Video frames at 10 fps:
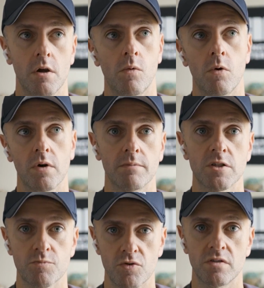we want to get them
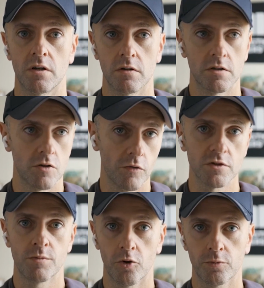sprinting as often
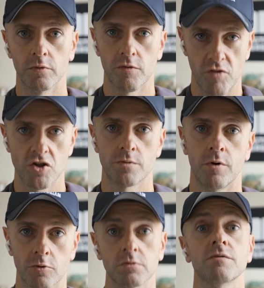as possible, as fresh as
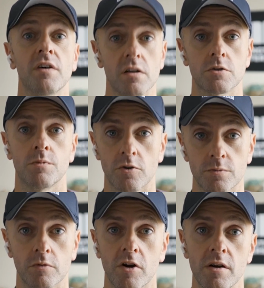possible, as fast as
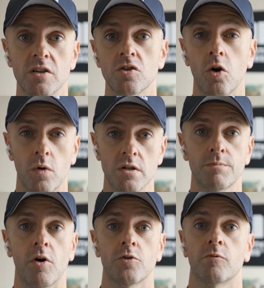possible, right? And it's not always
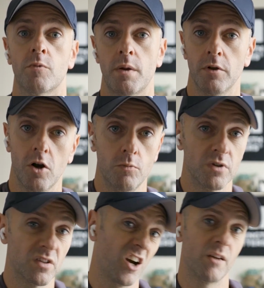possible for people at home to
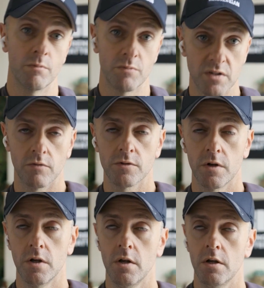time themselves
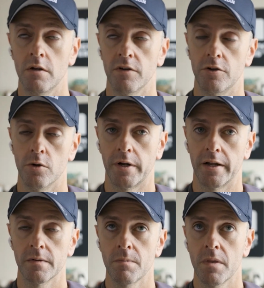if they're doing
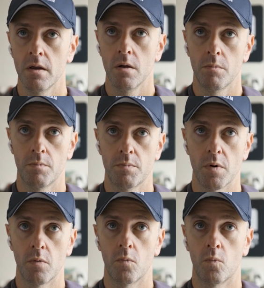it.
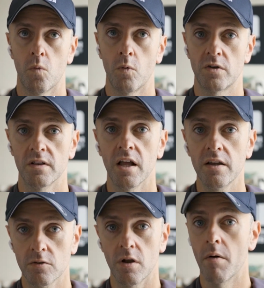But what we'd
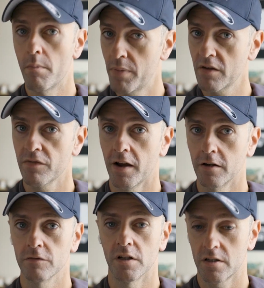like, I'm a big
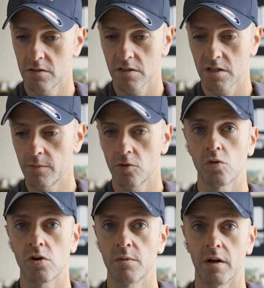fan of, and I keep
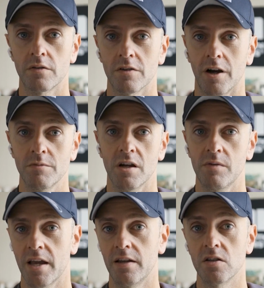talking about it time and time
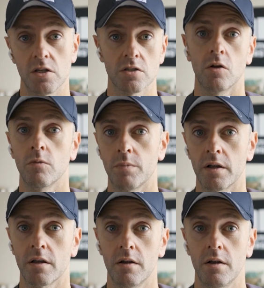again, is the assault
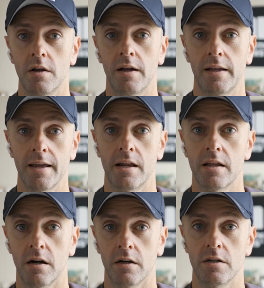bike and getting
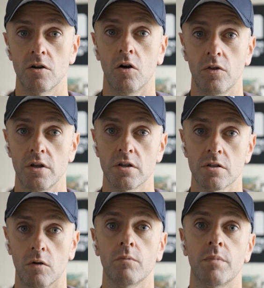guys on the
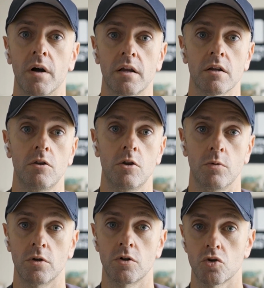assault bike and
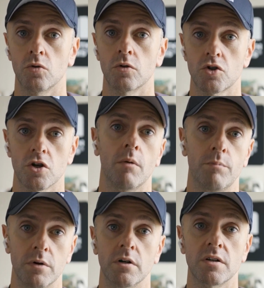doing short,
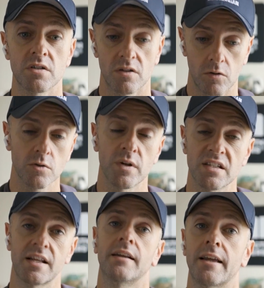sharp bursts and also
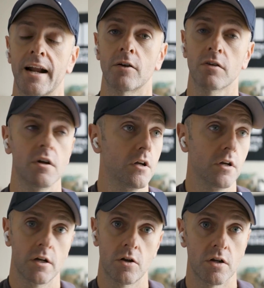extending it out.
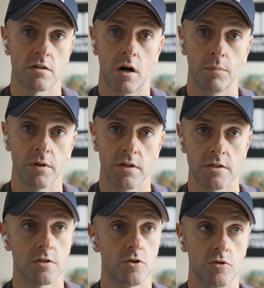A good example
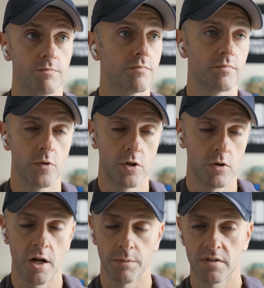is you, we do a
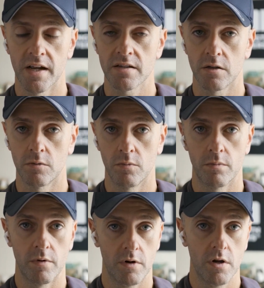couple of testing
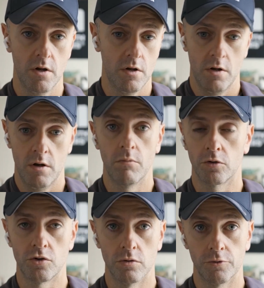
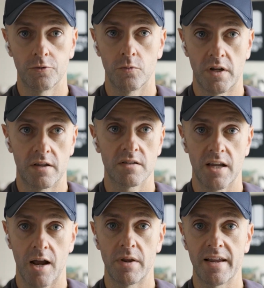modules. We see
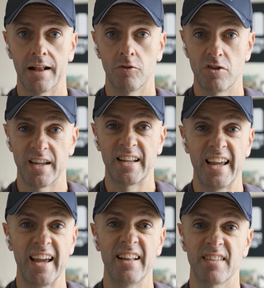how many calories they can
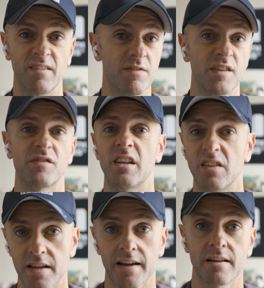hit in
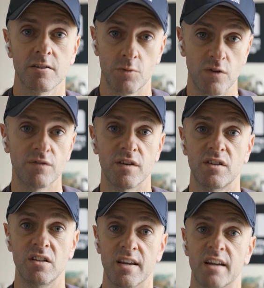15 seconds. We do
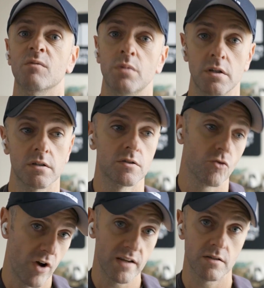15 second bursts,
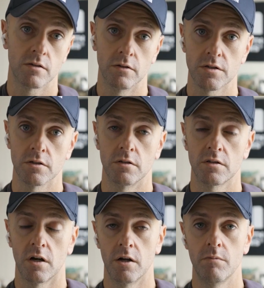rest until a certain
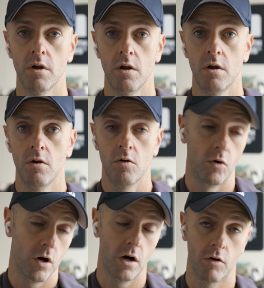time
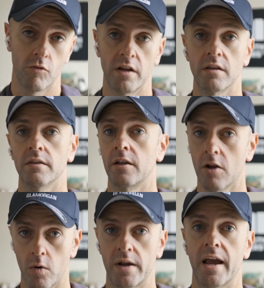or heart rate, and then
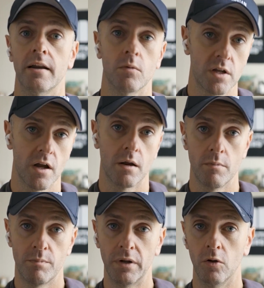go again. And we kind
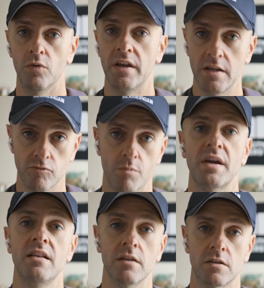of build these
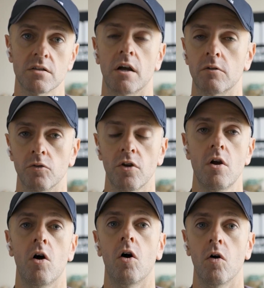repeated cycles
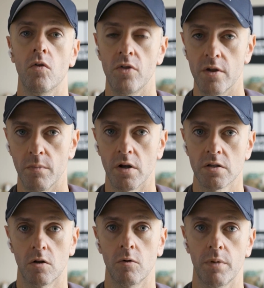on the
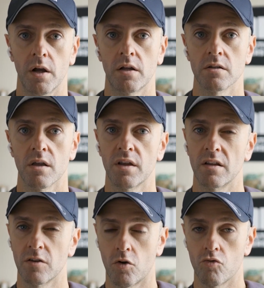assault bike because I think
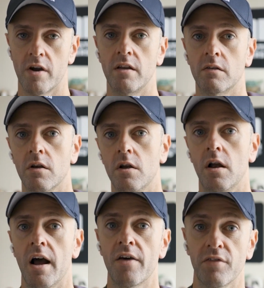it's a great
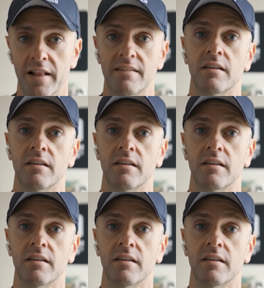athletic